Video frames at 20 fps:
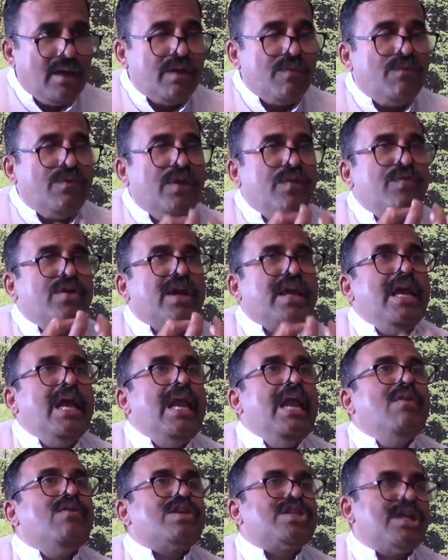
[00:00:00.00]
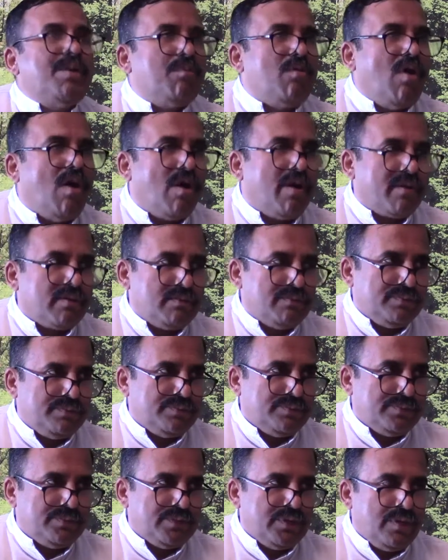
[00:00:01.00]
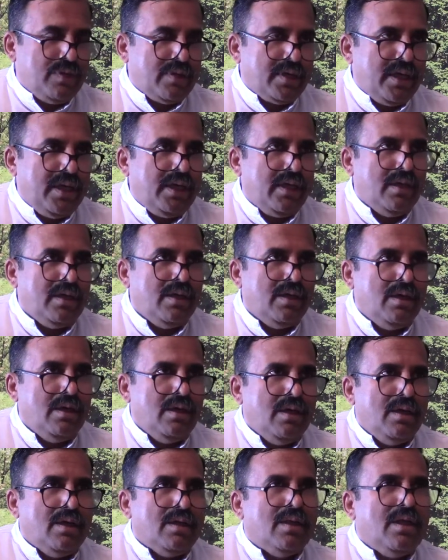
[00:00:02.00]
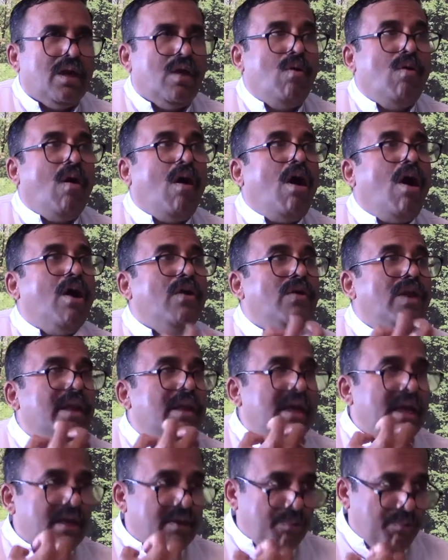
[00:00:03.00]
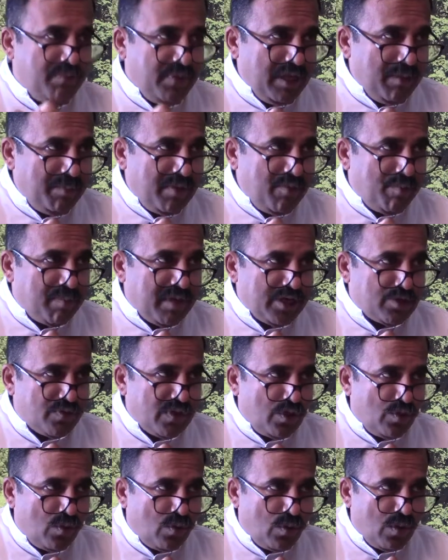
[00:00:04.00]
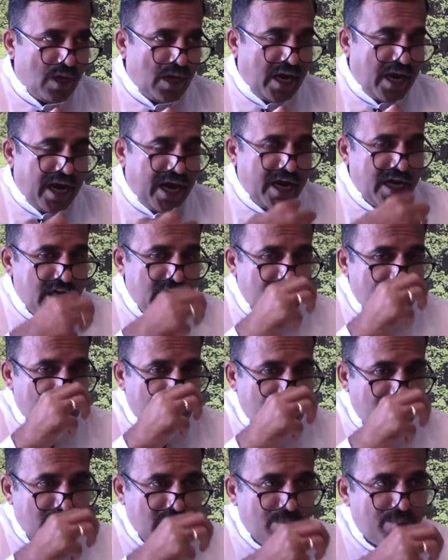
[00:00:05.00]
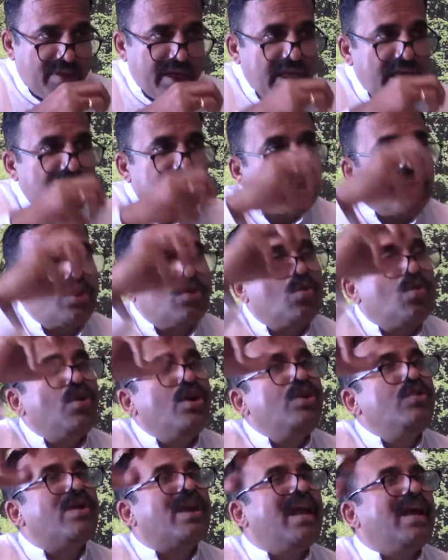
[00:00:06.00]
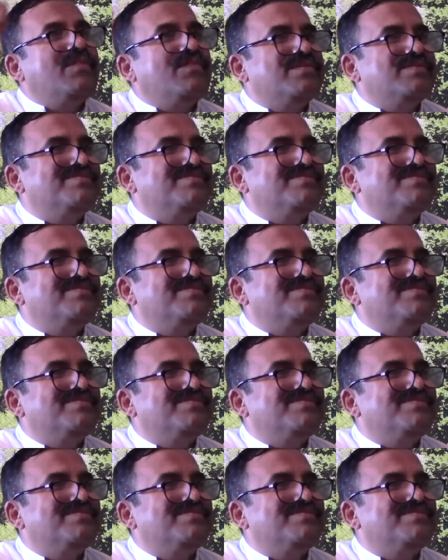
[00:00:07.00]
If you really worship God, okay, the God will be pleased with you and he will bring a Sadguru in your life.